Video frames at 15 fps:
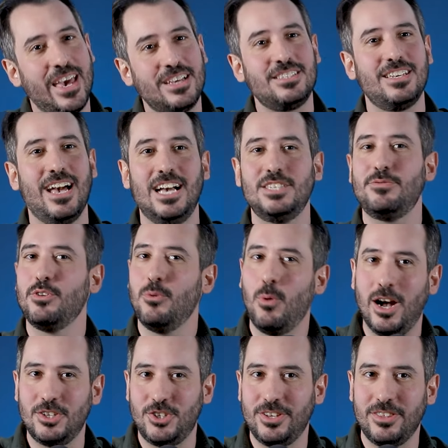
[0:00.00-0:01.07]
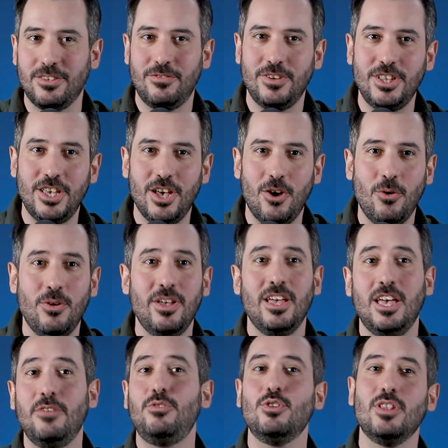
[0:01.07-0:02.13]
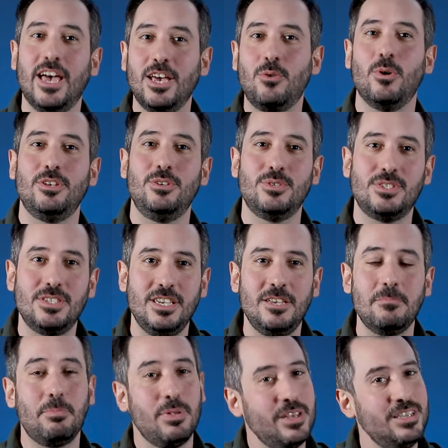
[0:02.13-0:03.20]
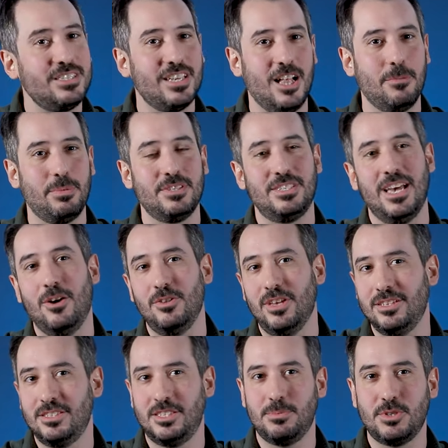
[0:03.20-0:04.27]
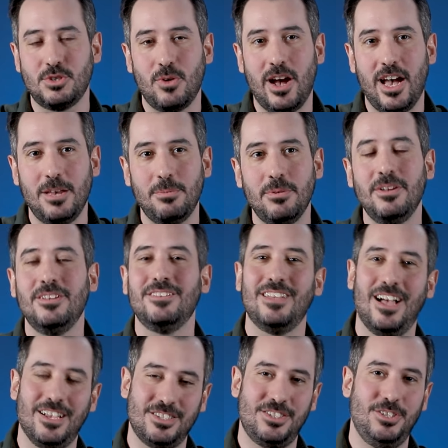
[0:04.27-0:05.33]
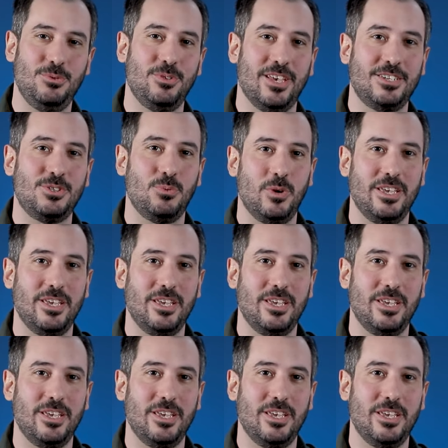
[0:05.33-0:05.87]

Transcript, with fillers: Thanks guys for watching the video. If you like what you see, please help us out and subscribe. I'll see you next